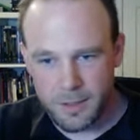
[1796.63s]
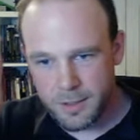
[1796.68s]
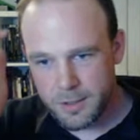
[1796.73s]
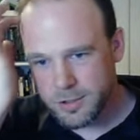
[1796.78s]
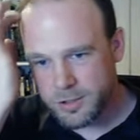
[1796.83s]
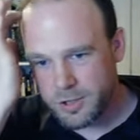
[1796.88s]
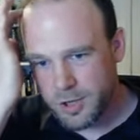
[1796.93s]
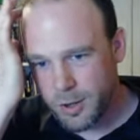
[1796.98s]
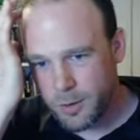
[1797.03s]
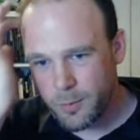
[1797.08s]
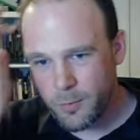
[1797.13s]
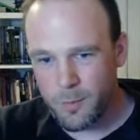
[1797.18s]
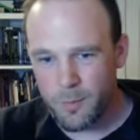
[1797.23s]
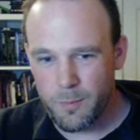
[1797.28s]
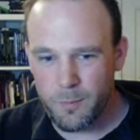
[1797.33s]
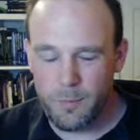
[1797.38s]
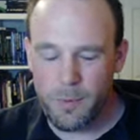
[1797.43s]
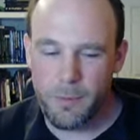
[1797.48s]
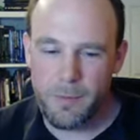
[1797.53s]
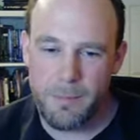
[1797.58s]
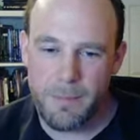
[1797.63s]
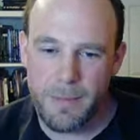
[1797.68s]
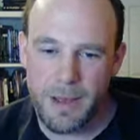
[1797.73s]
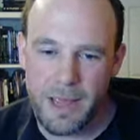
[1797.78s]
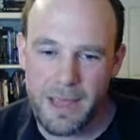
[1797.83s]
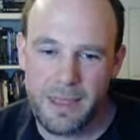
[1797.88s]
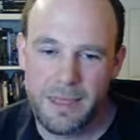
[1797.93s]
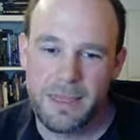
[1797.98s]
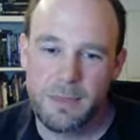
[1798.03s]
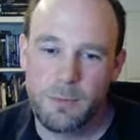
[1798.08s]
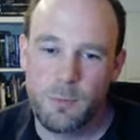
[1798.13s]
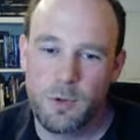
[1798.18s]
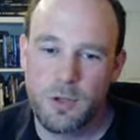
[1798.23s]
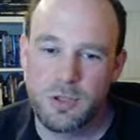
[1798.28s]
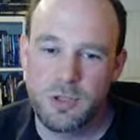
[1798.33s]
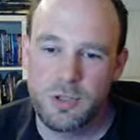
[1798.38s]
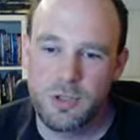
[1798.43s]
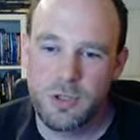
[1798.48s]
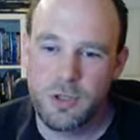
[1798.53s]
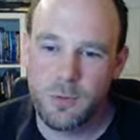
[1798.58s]
So what we might want
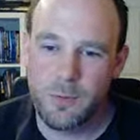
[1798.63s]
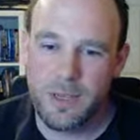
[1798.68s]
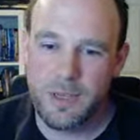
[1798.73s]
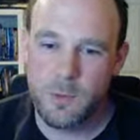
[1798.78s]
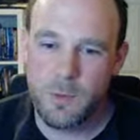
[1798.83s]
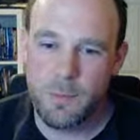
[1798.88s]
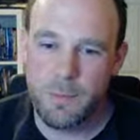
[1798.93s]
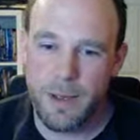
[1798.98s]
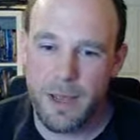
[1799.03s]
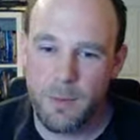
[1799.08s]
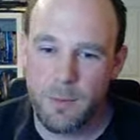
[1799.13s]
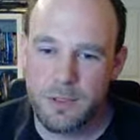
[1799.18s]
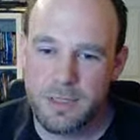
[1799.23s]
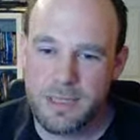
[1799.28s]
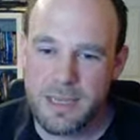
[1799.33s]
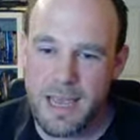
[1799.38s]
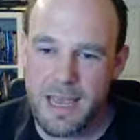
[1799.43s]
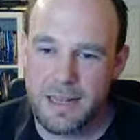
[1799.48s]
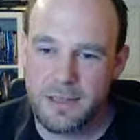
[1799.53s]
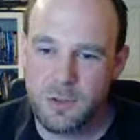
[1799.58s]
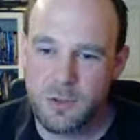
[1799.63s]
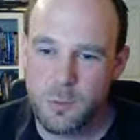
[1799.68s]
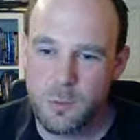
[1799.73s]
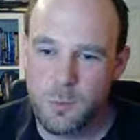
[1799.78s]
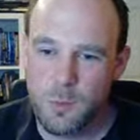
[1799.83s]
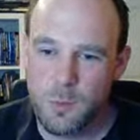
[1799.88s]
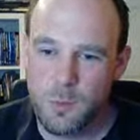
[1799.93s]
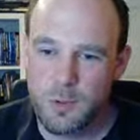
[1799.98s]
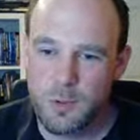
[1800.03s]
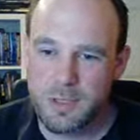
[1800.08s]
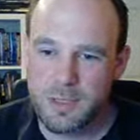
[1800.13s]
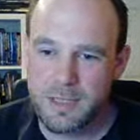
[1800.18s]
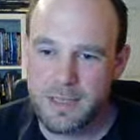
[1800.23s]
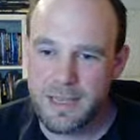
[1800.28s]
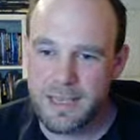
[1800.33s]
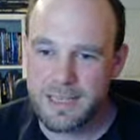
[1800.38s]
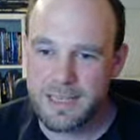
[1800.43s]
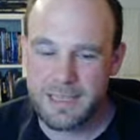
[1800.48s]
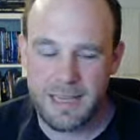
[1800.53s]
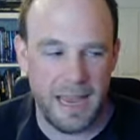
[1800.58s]
to do is we might want to head towards
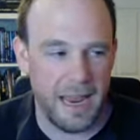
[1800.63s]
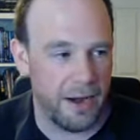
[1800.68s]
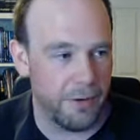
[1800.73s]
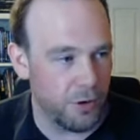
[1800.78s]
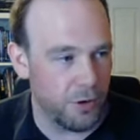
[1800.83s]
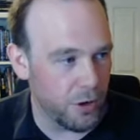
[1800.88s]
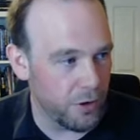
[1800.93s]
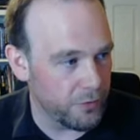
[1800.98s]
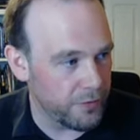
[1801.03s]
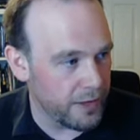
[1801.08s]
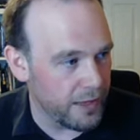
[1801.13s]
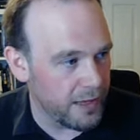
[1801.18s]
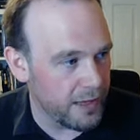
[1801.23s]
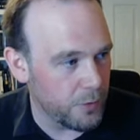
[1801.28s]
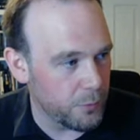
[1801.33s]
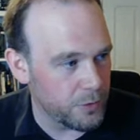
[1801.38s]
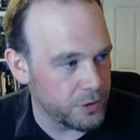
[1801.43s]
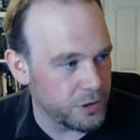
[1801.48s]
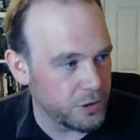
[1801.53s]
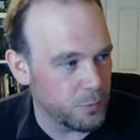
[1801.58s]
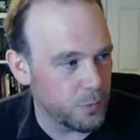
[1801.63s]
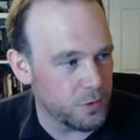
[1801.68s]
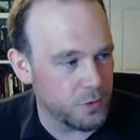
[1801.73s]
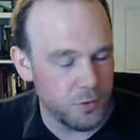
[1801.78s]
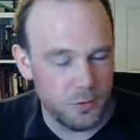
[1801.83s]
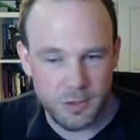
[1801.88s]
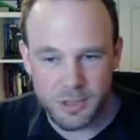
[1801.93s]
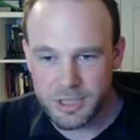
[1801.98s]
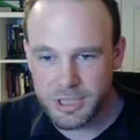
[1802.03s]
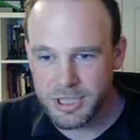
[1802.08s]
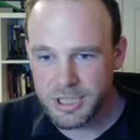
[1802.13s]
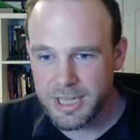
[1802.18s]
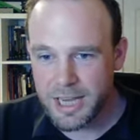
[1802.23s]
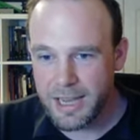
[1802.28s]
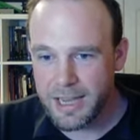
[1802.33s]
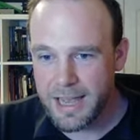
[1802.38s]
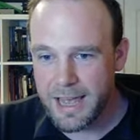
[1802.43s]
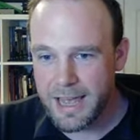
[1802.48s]
this area over here, which is what's called a Shire